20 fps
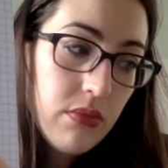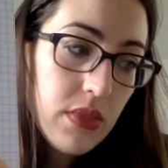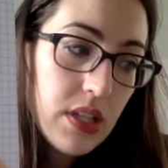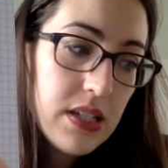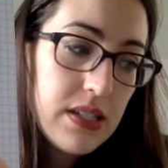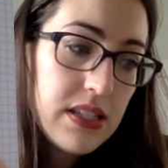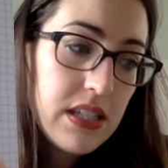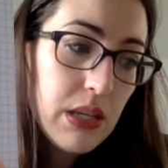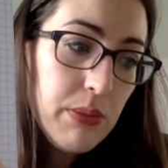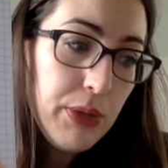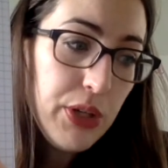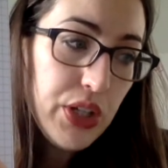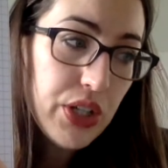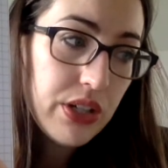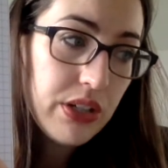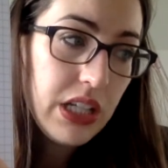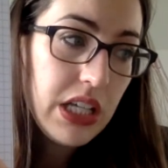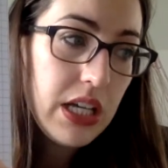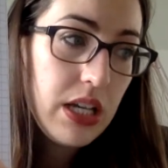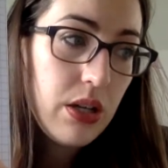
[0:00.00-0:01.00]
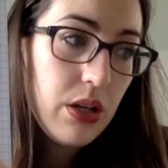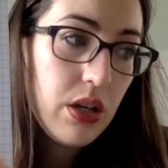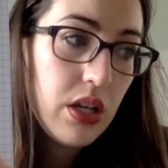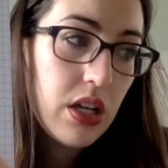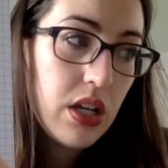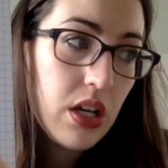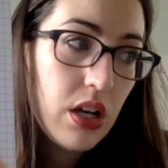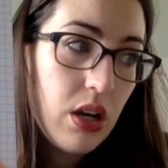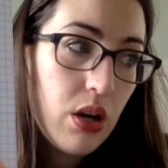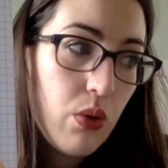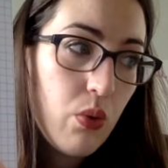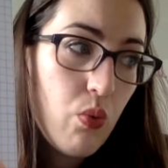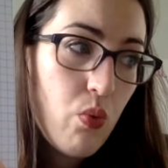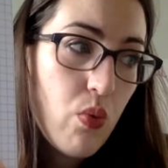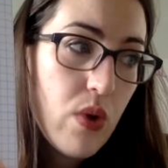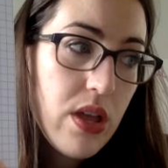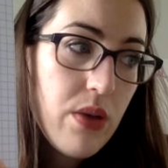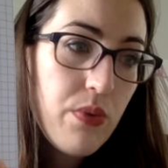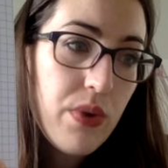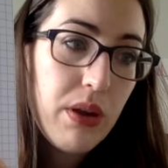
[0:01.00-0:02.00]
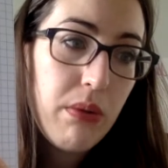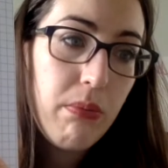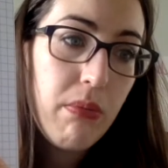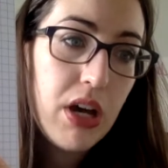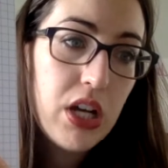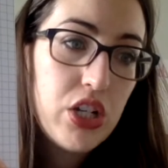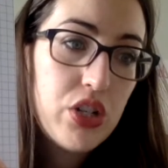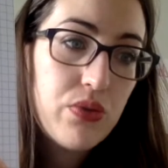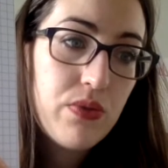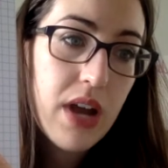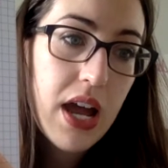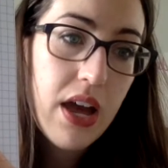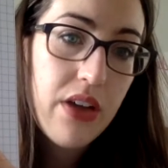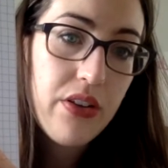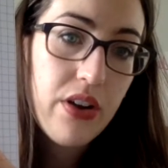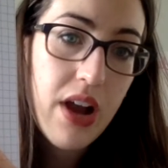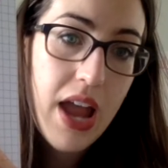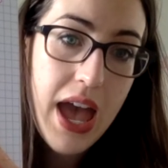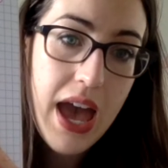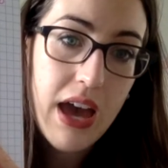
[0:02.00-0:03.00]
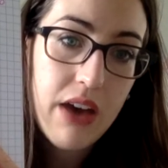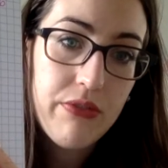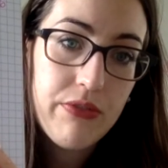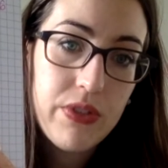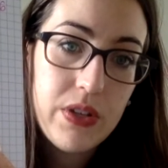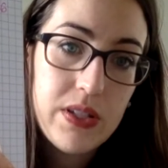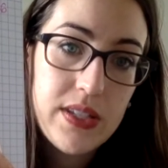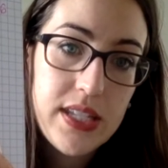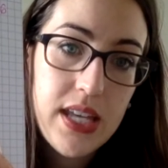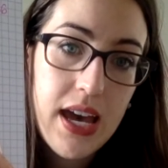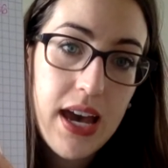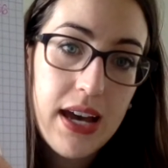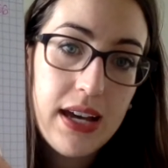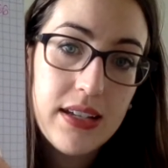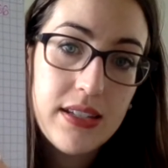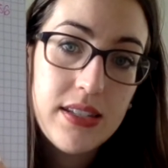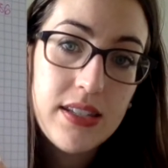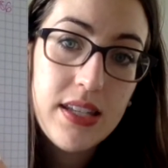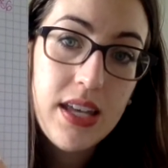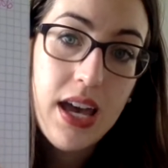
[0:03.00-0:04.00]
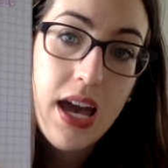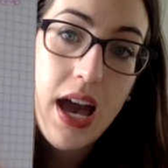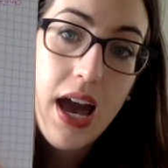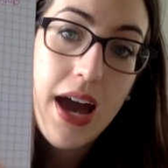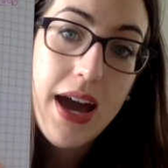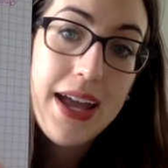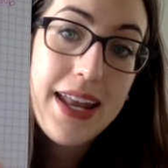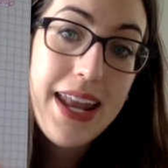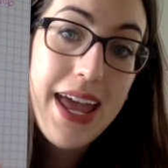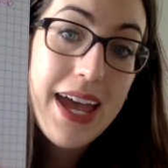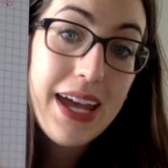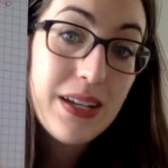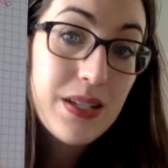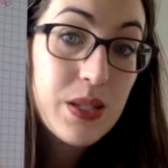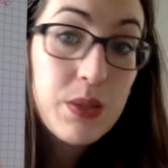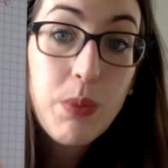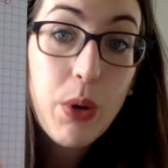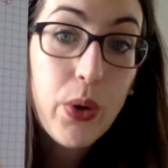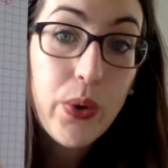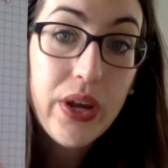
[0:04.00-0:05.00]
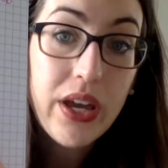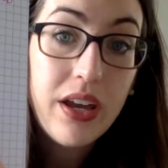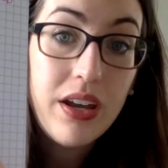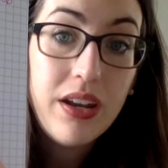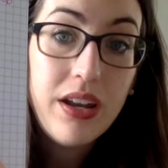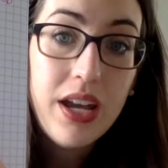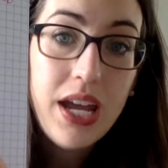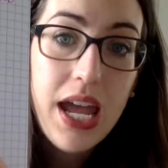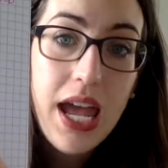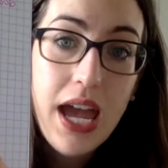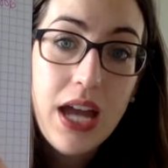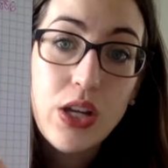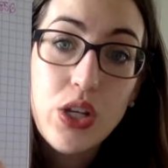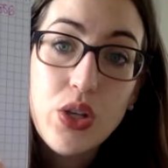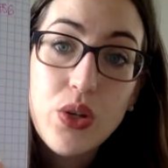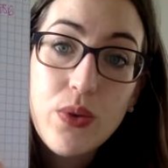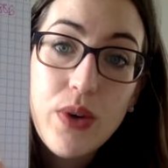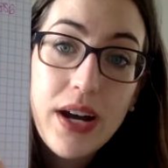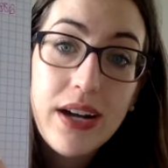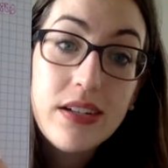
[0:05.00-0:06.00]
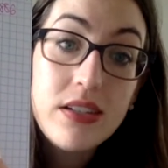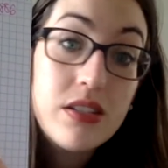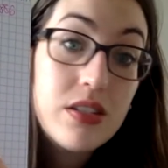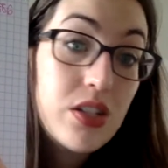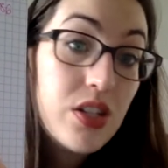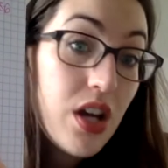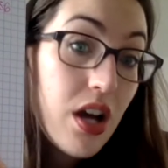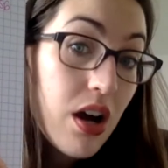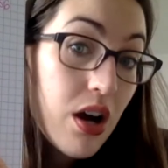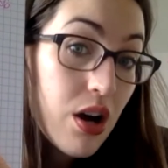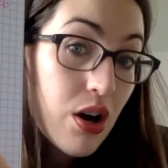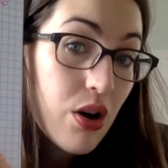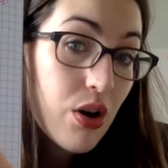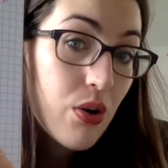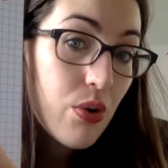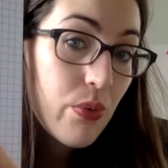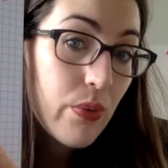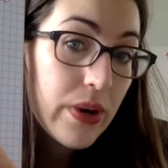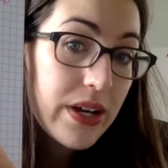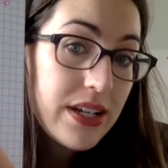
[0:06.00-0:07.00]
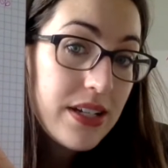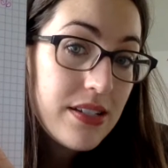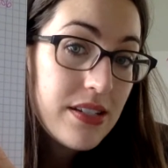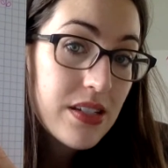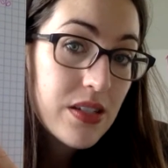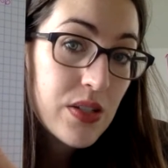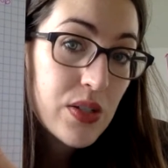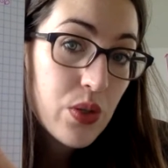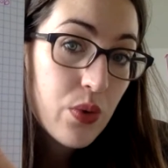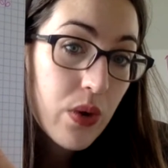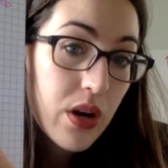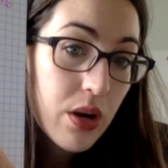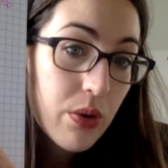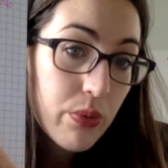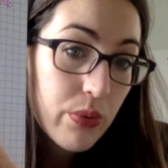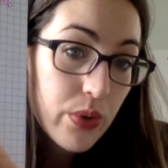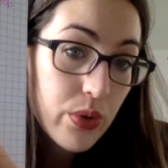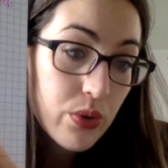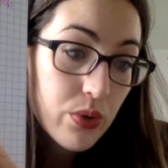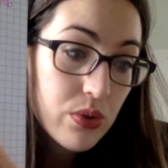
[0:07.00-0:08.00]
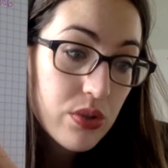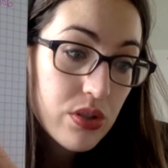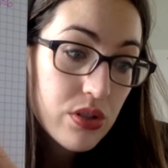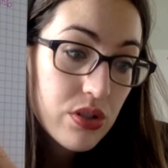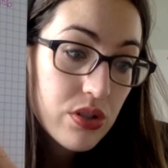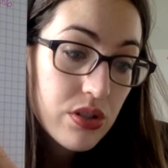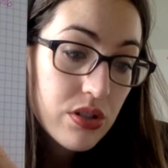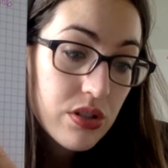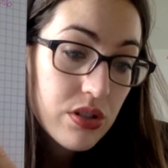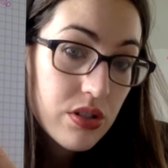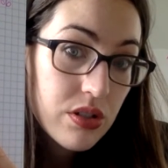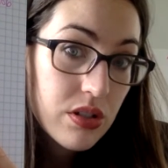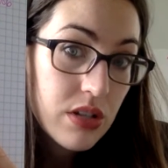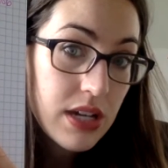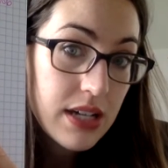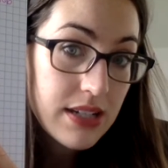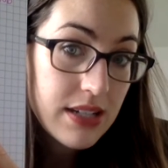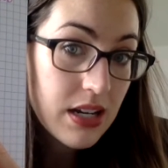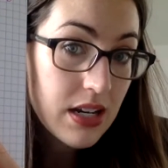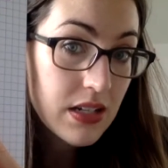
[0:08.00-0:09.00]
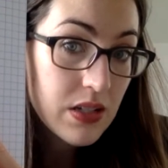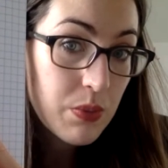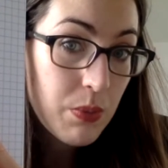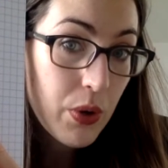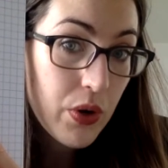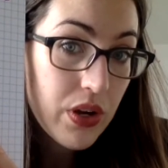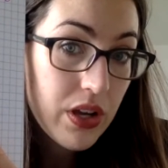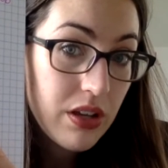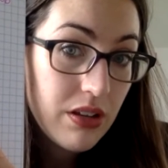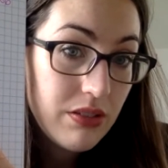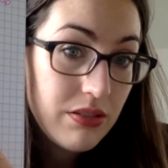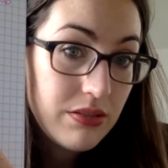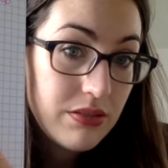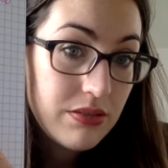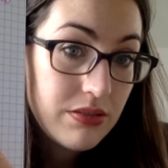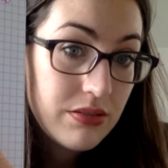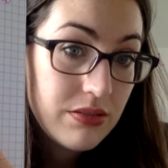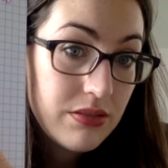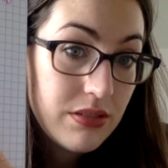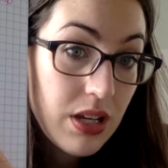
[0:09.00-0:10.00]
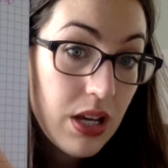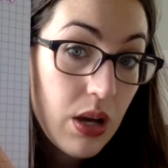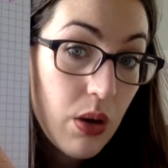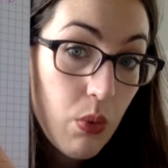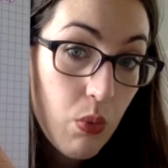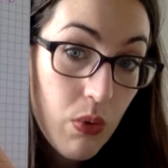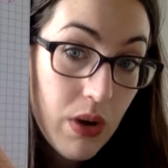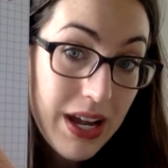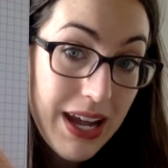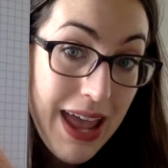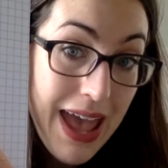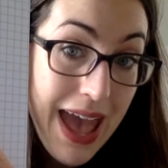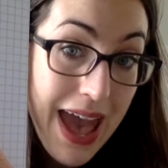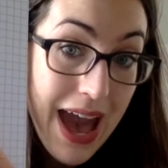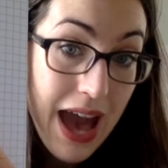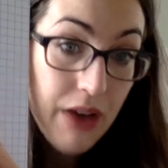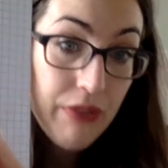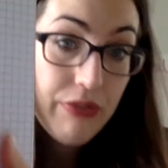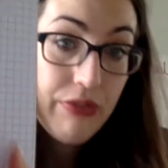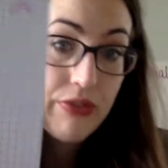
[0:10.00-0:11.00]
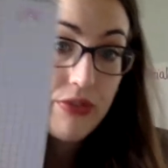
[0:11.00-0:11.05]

similarly, we would much rather have this as an exponent. And you guys know, what is a square root as an exponent? 1/2.